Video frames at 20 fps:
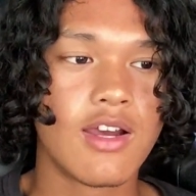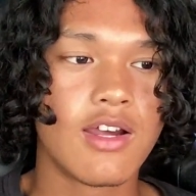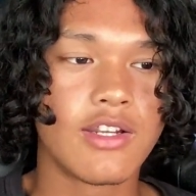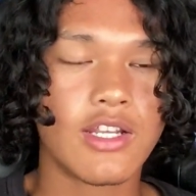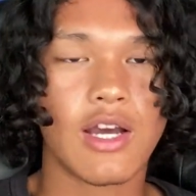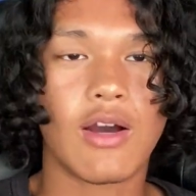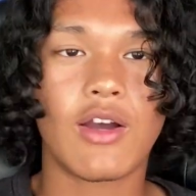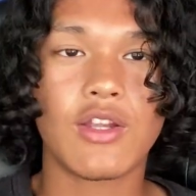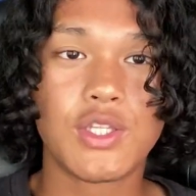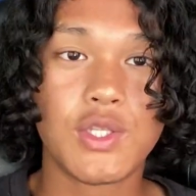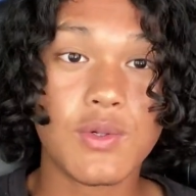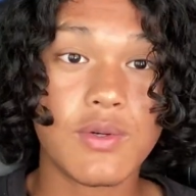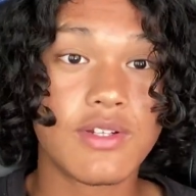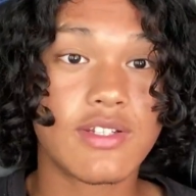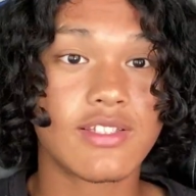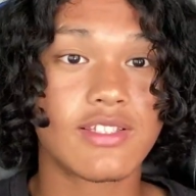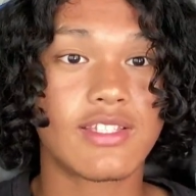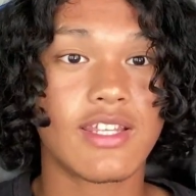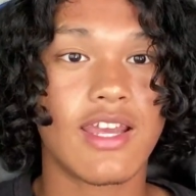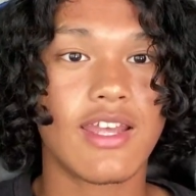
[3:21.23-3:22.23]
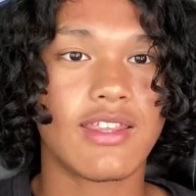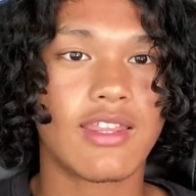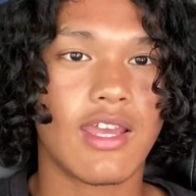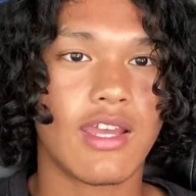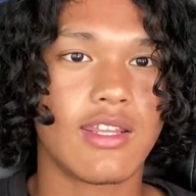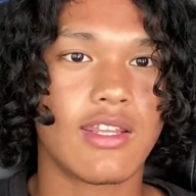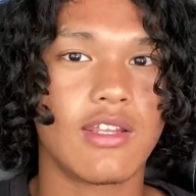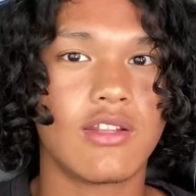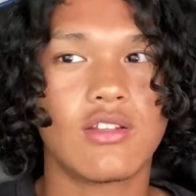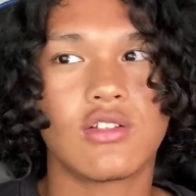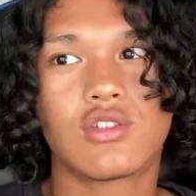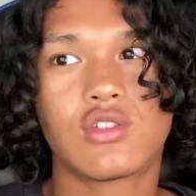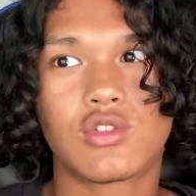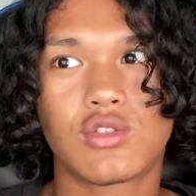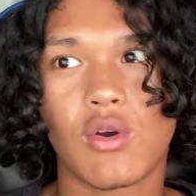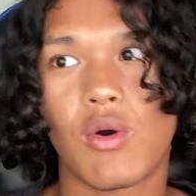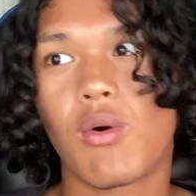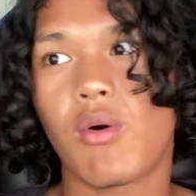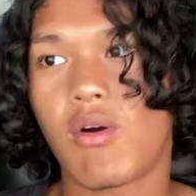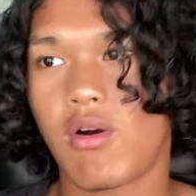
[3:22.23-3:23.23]
Now I do understand that it is
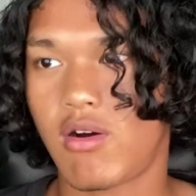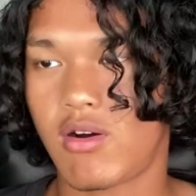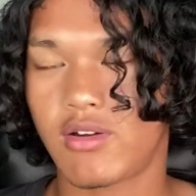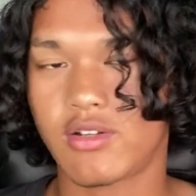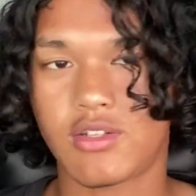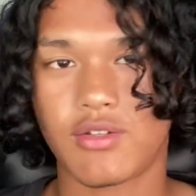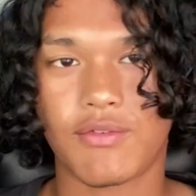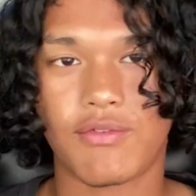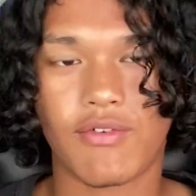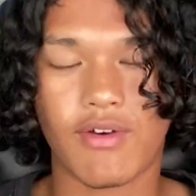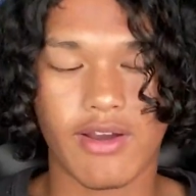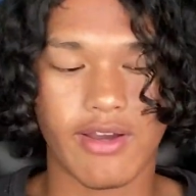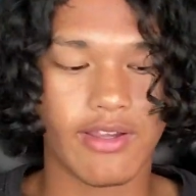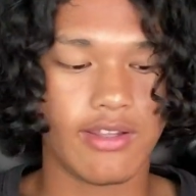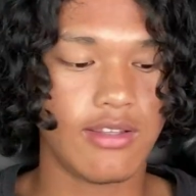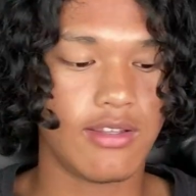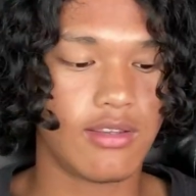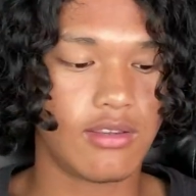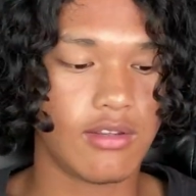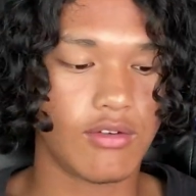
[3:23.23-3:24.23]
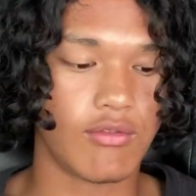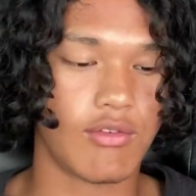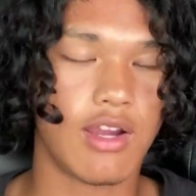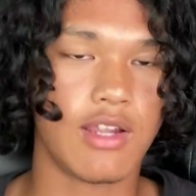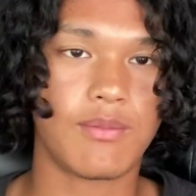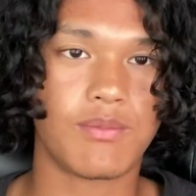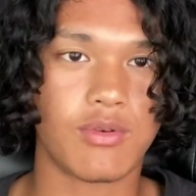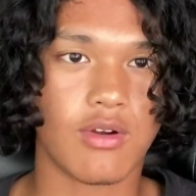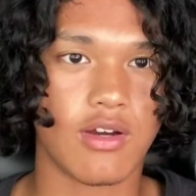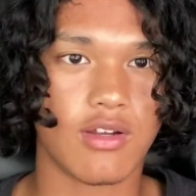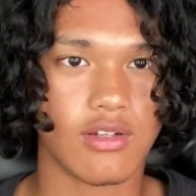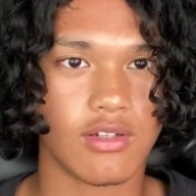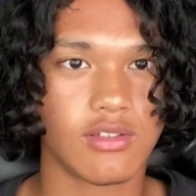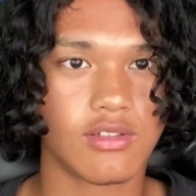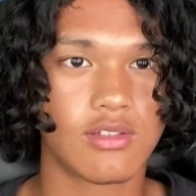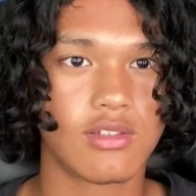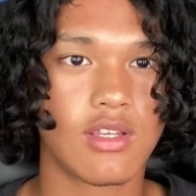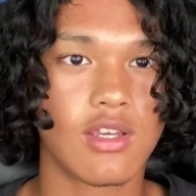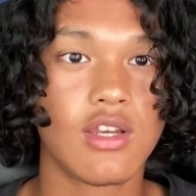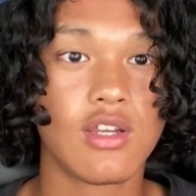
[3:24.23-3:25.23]
so hard to find the right
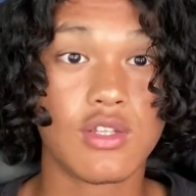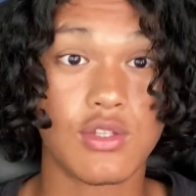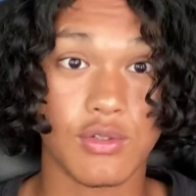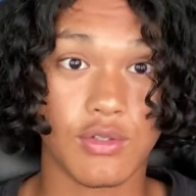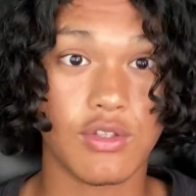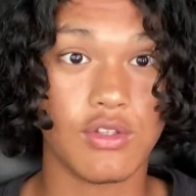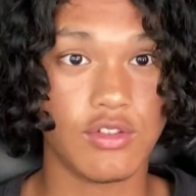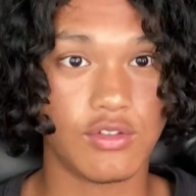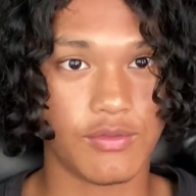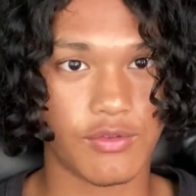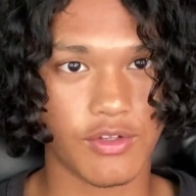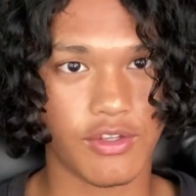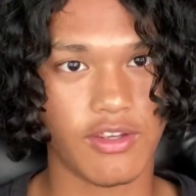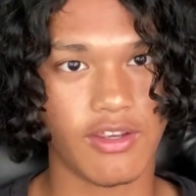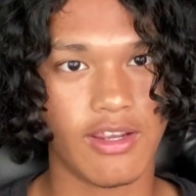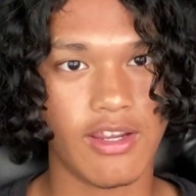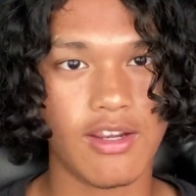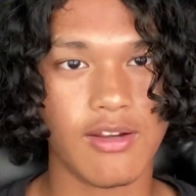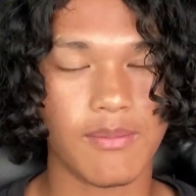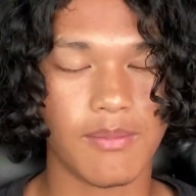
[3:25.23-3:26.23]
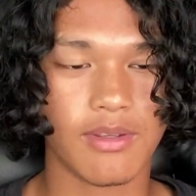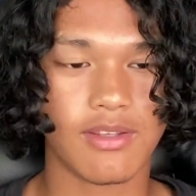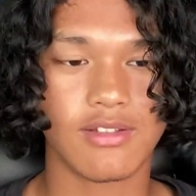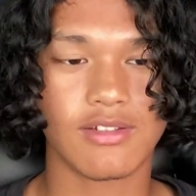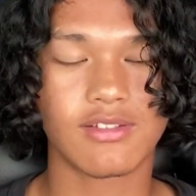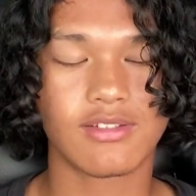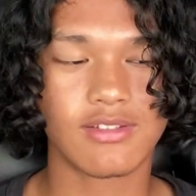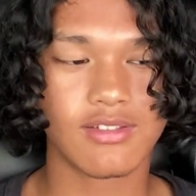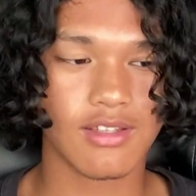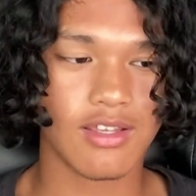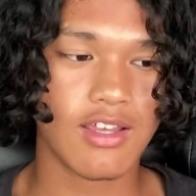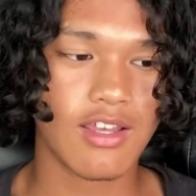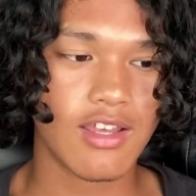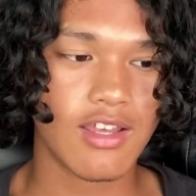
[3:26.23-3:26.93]
products to use for your hair, because